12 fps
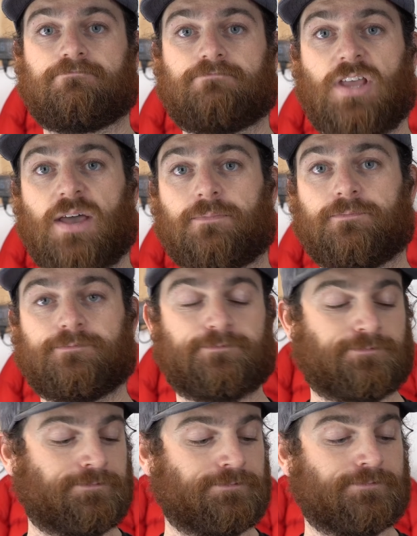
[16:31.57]
yeah,
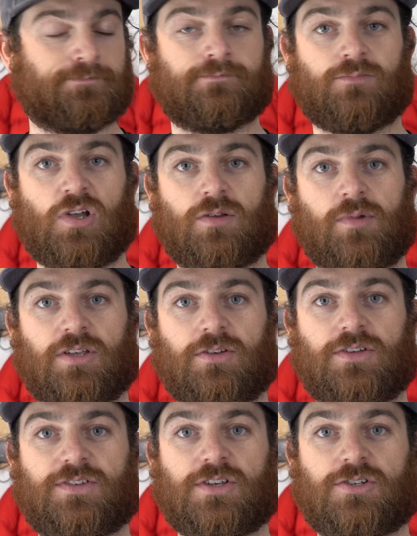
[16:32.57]
I can make good
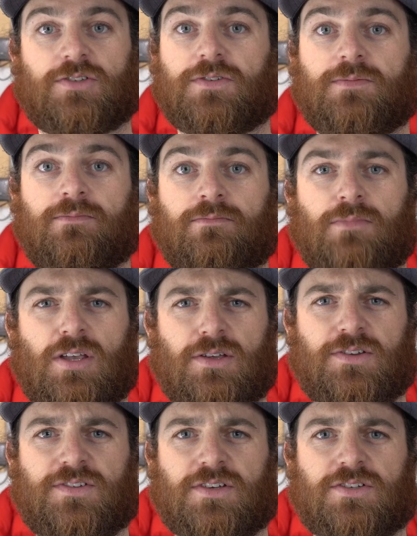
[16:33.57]
decisions. Make good
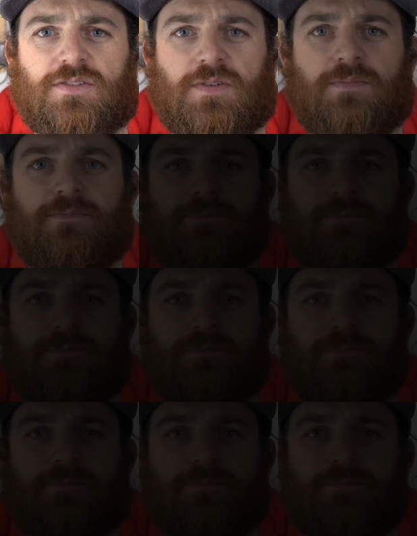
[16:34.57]
decisions.